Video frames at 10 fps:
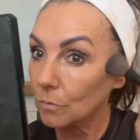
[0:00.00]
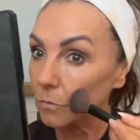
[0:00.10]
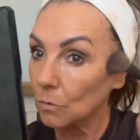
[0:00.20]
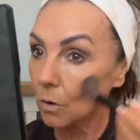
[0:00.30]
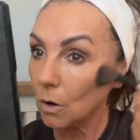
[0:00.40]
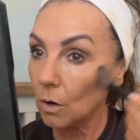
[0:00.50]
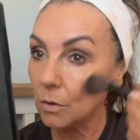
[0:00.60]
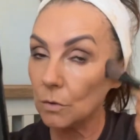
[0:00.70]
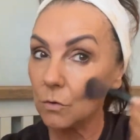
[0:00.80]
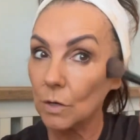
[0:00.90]
So
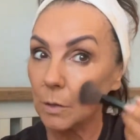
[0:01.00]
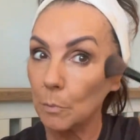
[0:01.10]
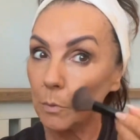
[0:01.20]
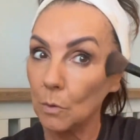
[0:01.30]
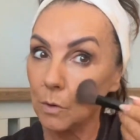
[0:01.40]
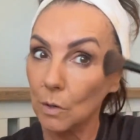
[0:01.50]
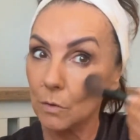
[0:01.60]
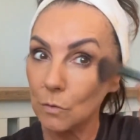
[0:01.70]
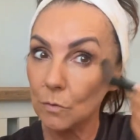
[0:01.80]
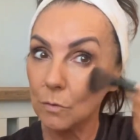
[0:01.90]
on the cheekbone
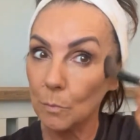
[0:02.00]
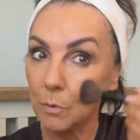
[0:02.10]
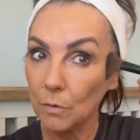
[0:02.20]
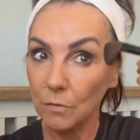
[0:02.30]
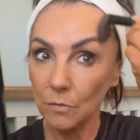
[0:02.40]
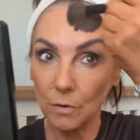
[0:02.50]
and just above.